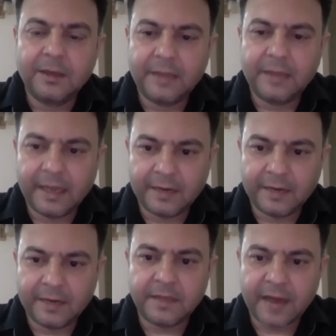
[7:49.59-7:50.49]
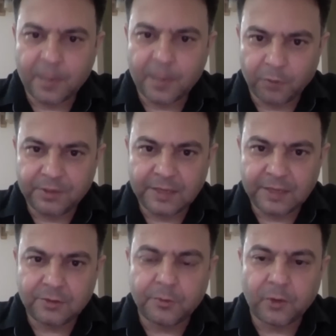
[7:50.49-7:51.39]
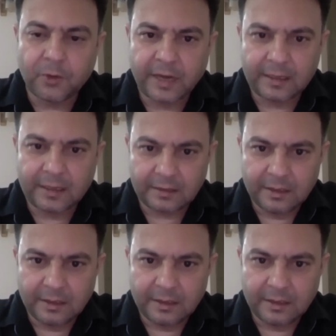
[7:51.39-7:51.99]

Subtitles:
there are provisions to protect